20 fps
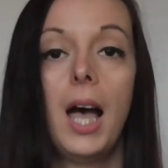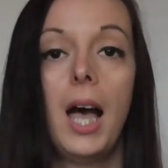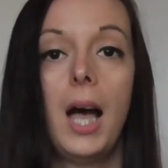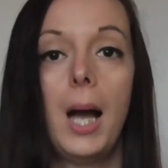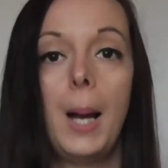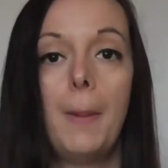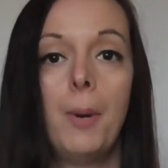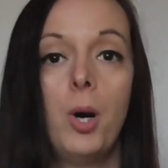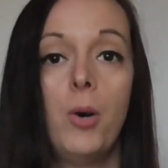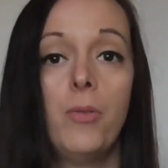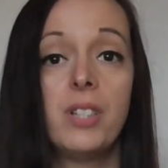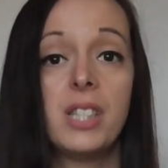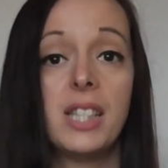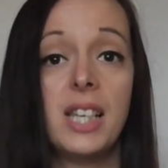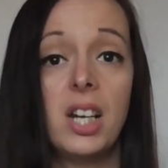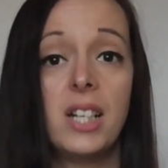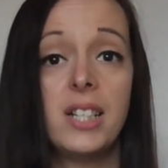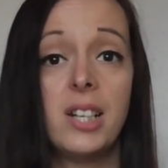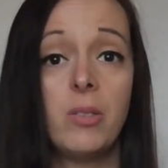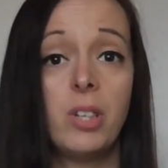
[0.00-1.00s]
Um,
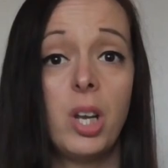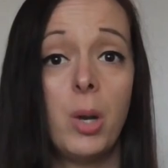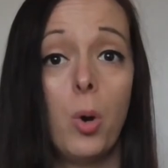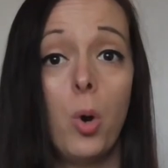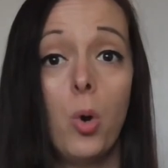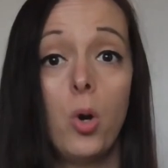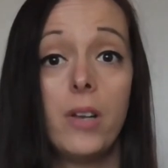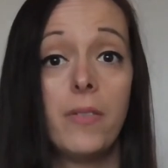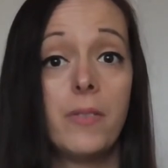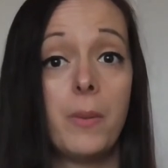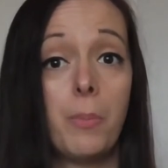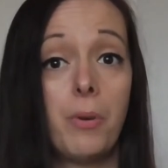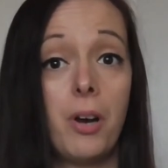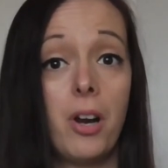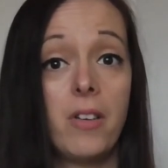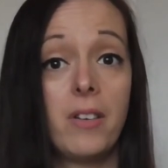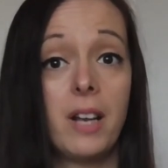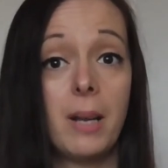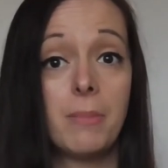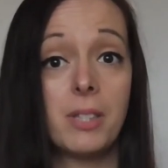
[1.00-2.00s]
obviously, I don't know all of the
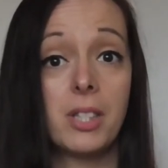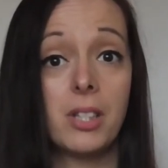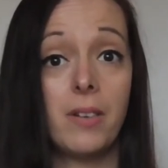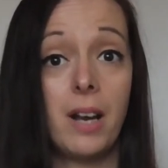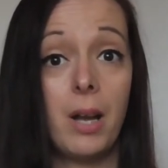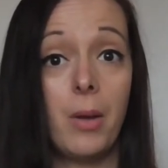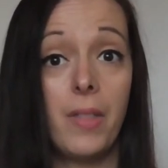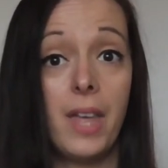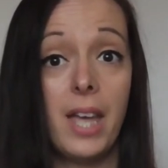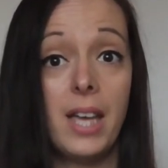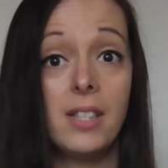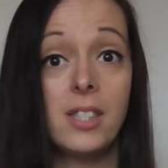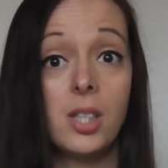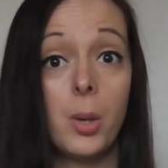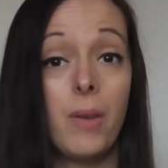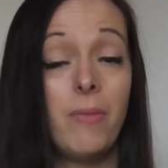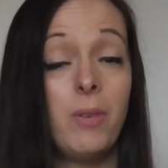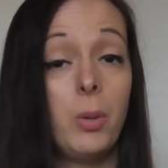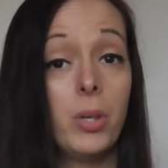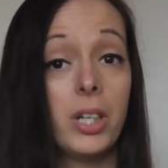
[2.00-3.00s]
programs that are out there,
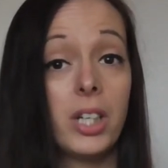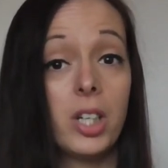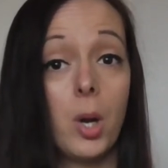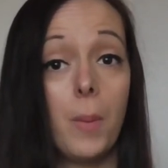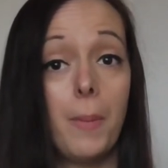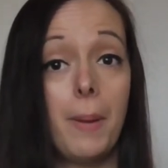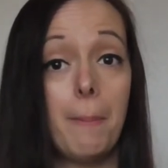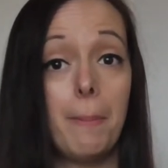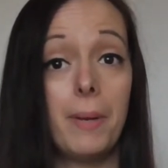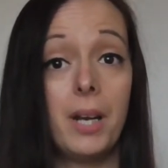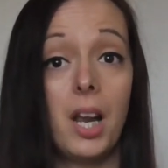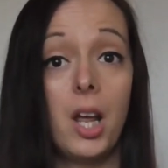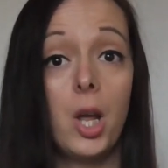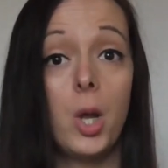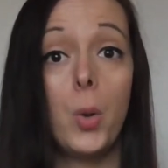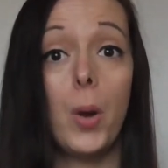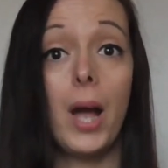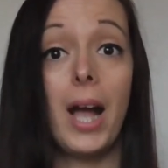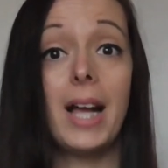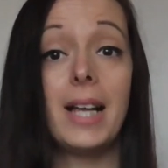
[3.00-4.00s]
so if you want to comment
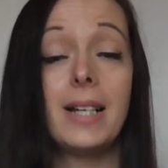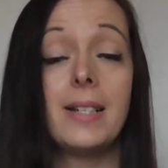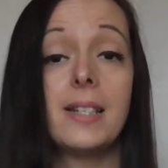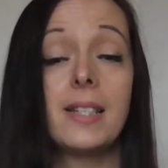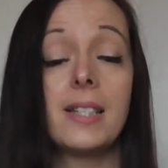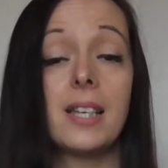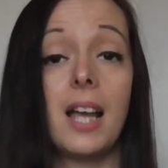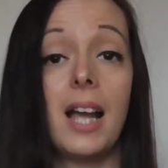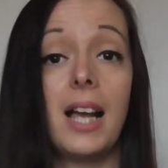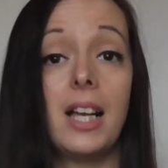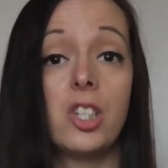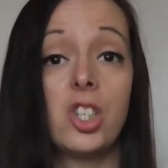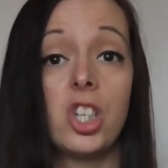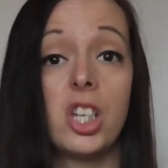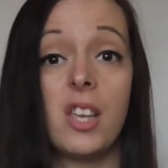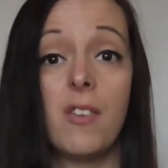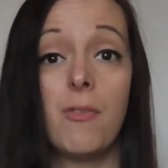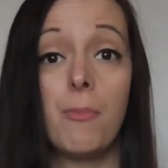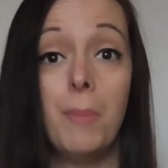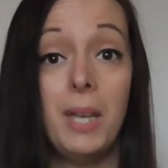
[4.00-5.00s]
below and
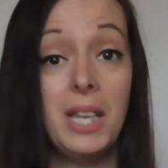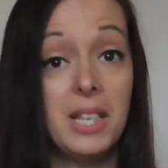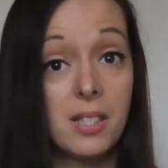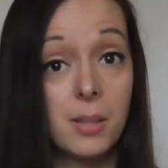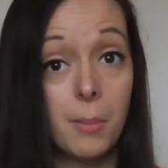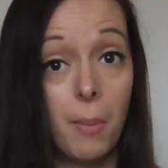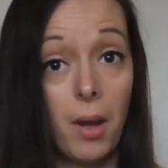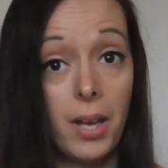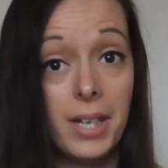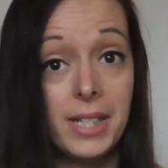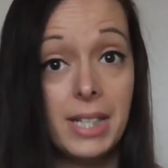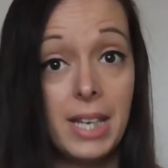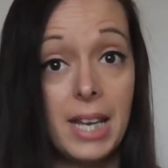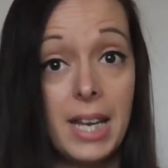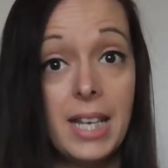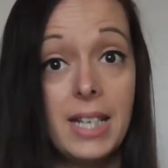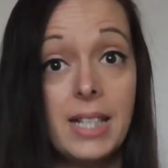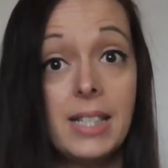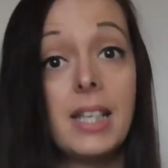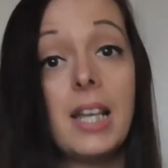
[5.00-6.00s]
actually give me some
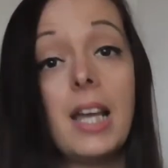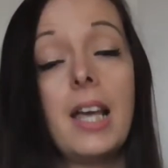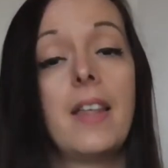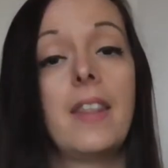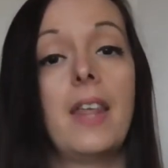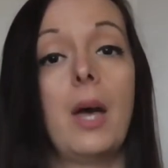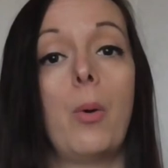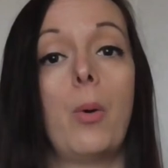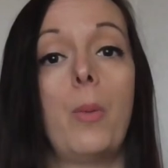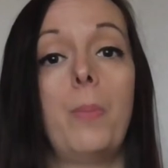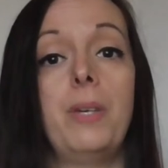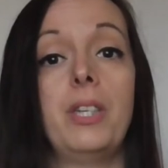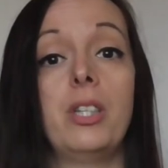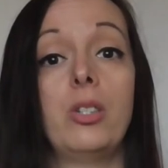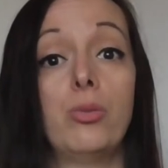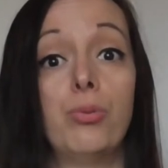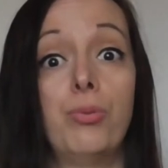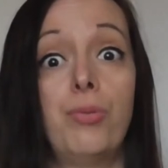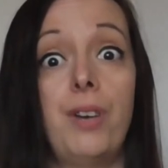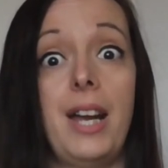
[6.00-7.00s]
ideas, that would be
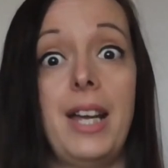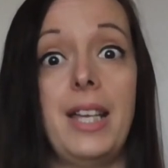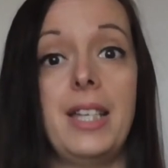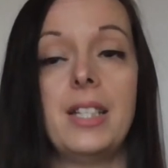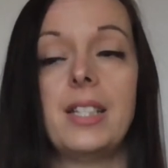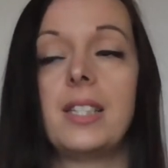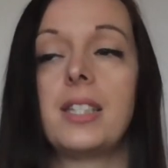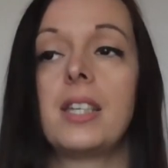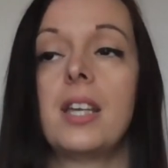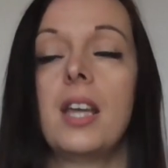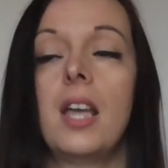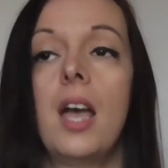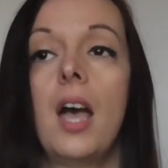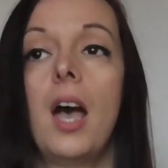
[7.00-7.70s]
great.